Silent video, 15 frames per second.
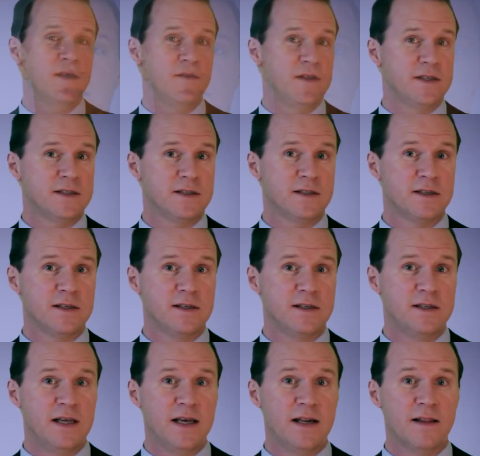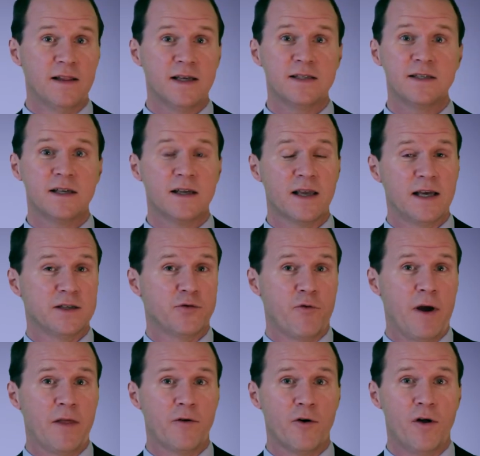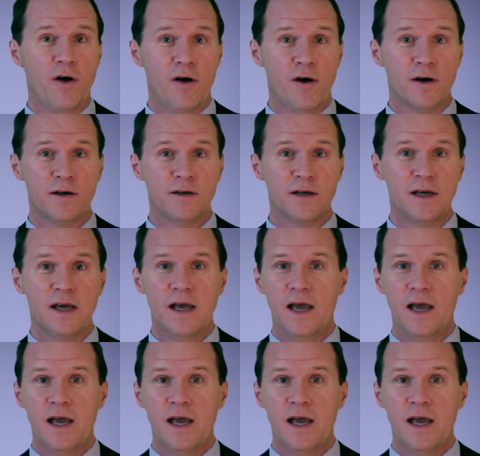This data list gets rather long,